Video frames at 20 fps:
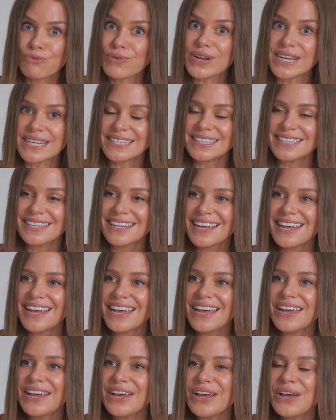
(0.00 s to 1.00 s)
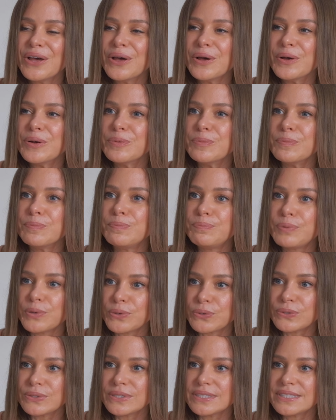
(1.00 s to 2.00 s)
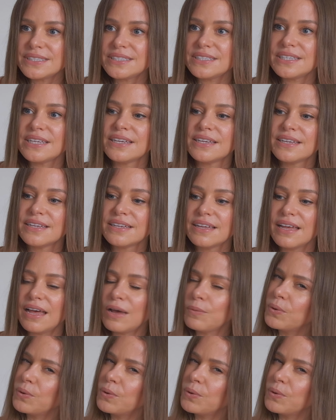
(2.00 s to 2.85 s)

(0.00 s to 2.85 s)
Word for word: written. But I